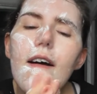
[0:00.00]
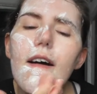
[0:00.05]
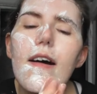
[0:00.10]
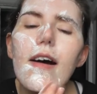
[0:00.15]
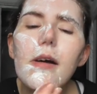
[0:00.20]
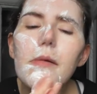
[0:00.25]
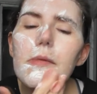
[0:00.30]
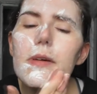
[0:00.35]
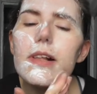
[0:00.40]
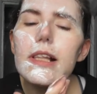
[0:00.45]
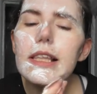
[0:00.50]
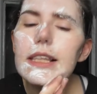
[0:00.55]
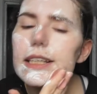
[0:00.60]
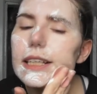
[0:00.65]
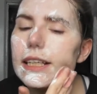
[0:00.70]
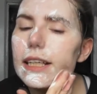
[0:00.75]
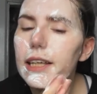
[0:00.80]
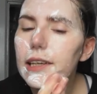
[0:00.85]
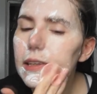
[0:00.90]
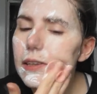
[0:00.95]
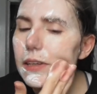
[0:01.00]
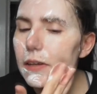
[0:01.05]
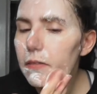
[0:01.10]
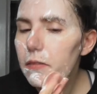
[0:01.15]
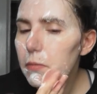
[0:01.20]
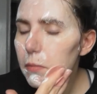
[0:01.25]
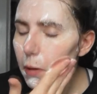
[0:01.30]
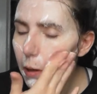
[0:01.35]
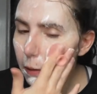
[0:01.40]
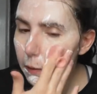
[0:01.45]
I will link it in the
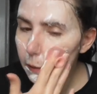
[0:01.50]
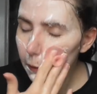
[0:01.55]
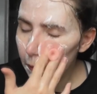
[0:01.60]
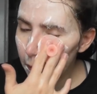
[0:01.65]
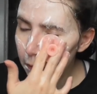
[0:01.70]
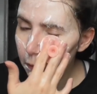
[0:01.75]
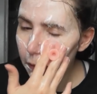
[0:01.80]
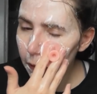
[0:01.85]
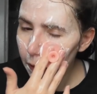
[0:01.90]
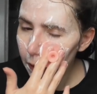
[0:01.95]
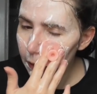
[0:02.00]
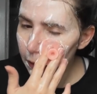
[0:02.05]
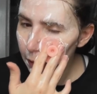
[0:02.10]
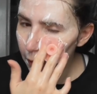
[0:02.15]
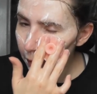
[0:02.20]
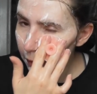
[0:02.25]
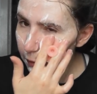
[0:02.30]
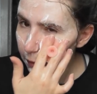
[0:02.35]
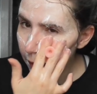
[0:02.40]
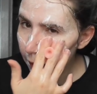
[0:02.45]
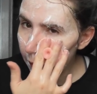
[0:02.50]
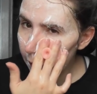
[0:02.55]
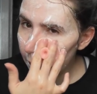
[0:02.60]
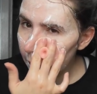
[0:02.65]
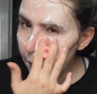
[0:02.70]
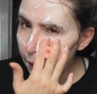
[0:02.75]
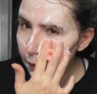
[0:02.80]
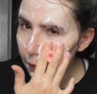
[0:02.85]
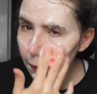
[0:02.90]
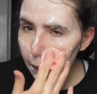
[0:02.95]
info box. I don't think I linked it
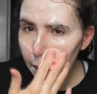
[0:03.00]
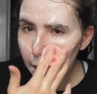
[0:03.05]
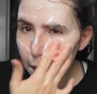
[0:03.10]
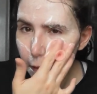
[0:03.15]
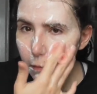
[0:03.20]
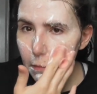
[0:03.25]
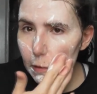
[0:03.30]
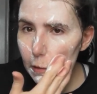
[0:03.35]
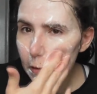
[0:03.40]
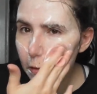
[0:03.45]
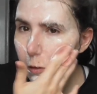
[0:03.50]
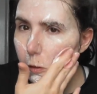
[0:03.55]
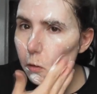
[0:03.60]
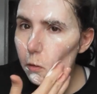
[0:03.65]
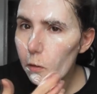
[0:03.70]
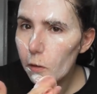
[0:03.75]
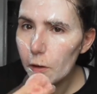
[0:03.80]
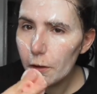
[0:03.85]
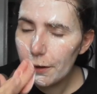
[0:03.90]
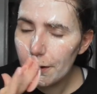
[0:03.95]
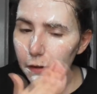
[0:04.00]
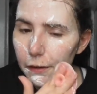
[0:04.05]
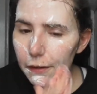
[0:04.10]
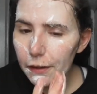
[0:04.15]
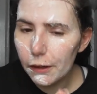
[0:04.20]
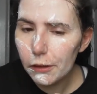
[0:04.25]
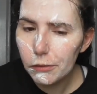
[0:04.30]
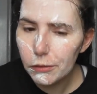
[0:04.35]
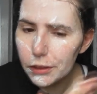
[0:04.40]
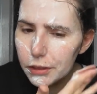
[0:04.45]
in the video
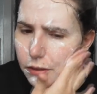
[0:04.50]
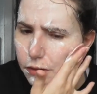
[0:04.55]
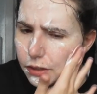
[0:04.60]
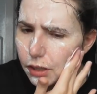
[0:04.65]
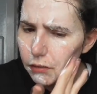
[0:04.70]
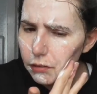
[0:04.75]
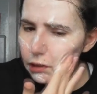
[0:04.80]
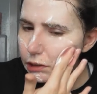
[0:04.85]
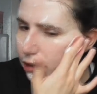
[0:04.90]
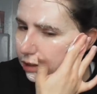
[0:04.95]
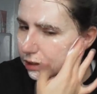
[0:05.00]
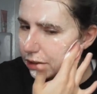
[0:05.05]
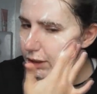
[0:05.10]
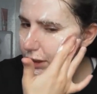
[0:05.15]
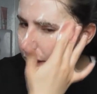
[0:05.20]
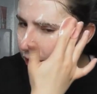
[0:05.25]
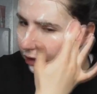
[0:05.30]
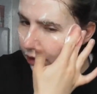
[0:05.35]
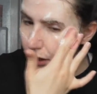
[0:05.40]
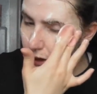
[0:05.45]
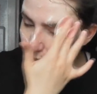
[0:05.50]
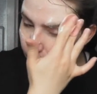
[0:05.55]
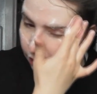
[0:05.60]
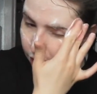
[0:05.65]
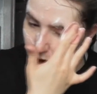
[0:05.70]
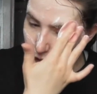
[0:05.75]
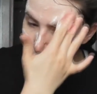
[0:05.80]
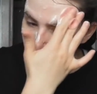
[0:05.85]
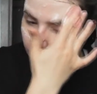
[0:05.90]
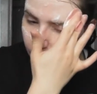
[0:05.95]
that I rediscovered this in.
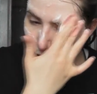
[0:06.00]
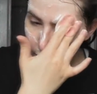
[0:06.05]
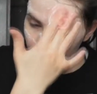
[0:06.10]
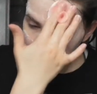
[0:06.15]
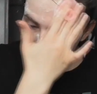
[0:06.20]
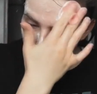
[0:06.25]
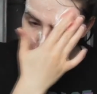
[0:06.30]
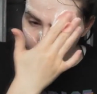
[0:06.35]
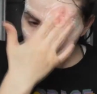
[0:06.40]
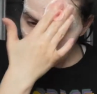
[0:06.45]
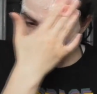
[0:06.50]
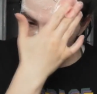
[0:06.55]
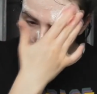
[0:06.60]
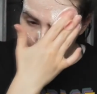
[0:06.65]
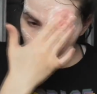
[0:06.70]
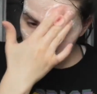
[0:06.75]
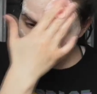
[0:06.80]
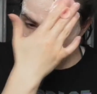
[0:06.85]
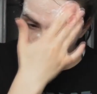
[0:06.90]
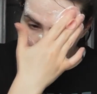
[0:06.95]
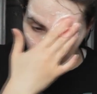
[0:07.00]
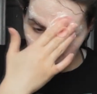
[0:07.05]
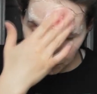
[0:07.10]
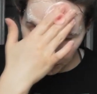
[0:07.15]
I